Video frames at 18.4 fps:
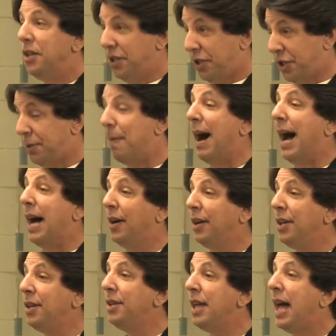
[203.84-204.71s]

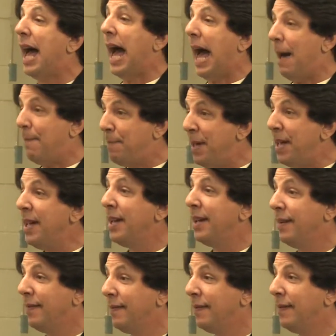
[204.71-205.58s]
Smiling? Happy?
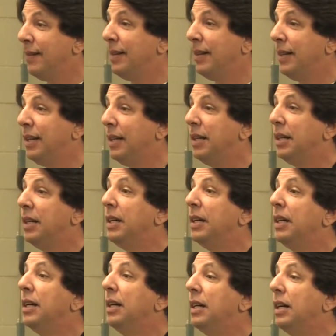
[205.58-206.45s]

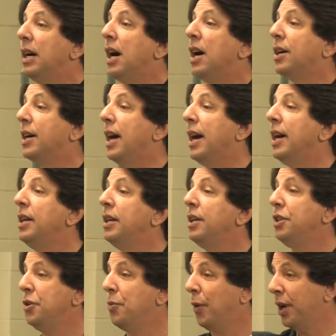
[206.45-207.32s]
Okay.
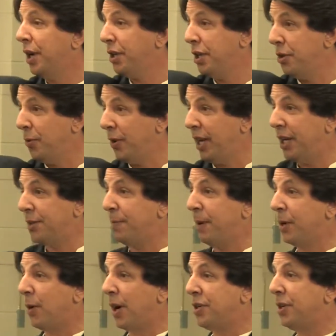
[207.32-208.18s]
You want to ask
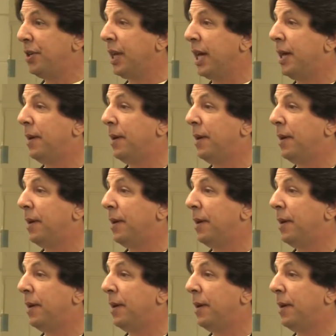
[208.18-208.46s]
me a question?